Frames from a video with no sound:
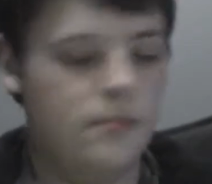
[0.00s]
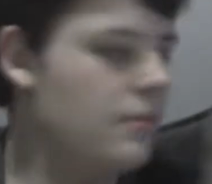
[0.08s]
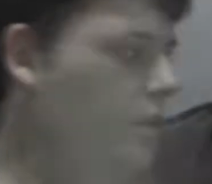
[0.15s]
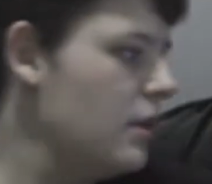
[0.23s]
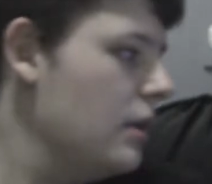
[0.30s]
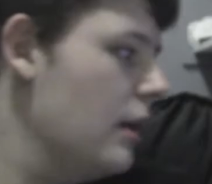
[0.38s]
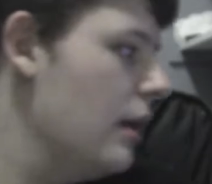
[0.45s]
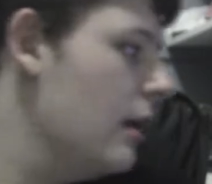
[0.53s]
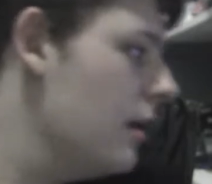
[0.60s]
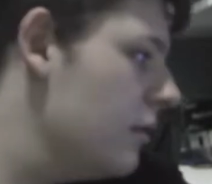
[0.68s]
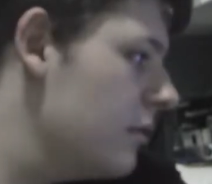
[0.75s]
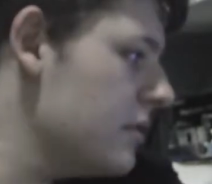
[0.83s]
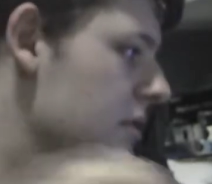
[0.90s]
But yeah,
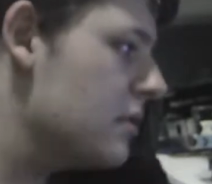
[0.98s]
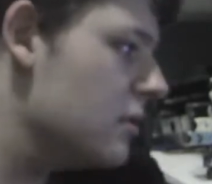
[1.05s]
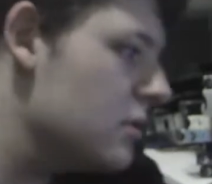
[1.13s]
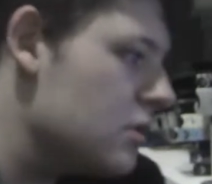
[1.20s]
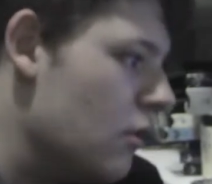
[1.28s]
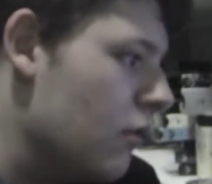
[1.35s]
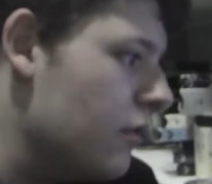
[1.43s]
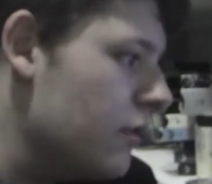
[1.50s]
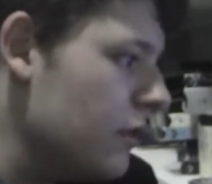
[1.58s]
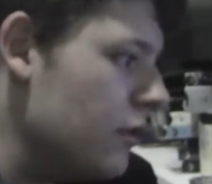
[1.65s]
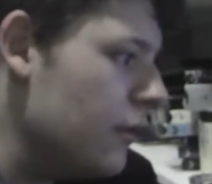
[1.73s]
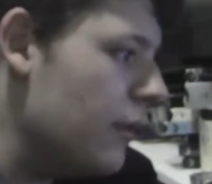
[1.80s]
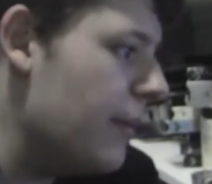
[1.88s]
let's go over a
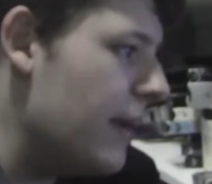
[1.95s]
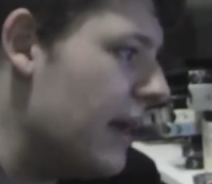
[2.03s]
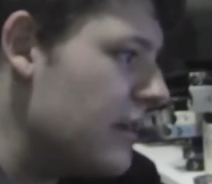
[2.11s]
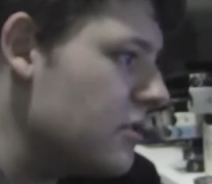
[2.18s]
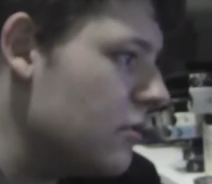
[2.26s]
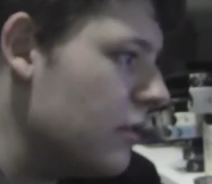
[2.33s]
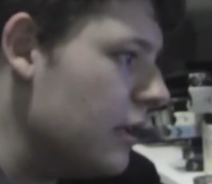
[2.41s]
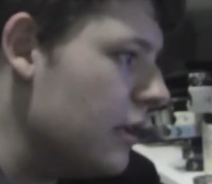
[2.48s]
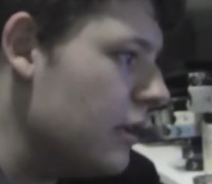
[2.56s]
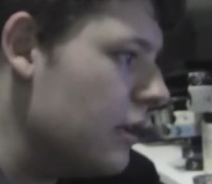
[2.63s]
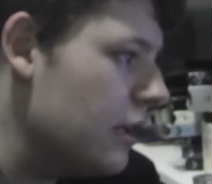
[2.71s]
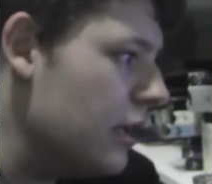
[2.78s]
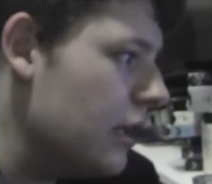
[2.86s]
little bit of backstory
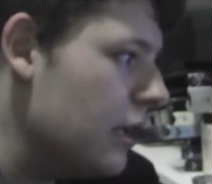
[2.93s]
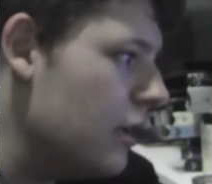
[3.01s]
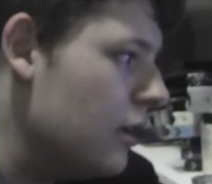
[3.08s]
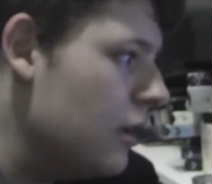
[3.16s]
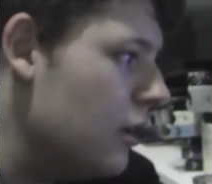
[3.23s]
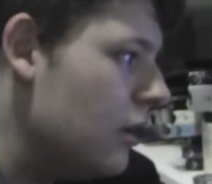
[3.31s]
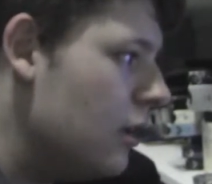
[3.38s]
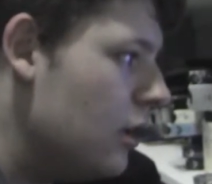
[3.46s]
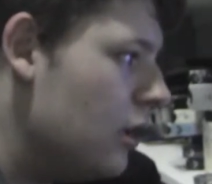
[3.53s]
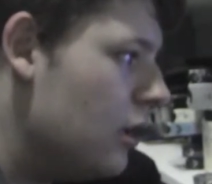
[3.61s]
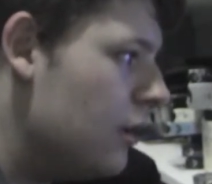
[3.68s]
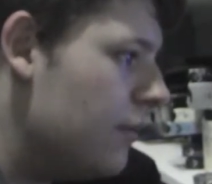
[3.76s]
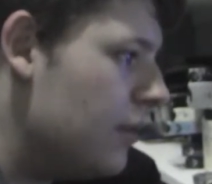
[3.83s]
again.
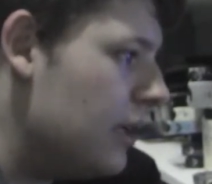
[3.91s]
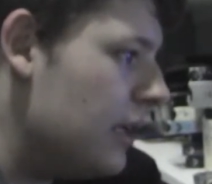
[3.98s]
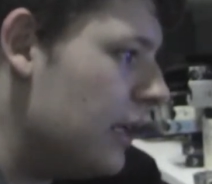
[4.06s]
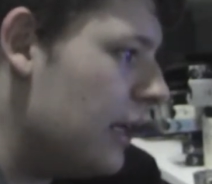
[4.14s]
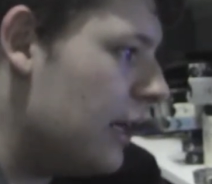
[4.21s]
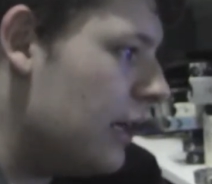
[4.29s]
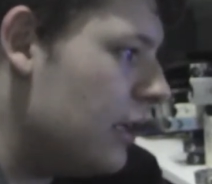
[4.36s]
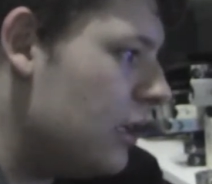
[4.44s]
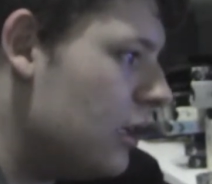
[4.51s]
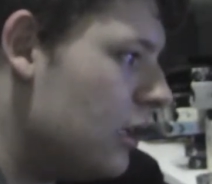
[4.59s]
But yeah,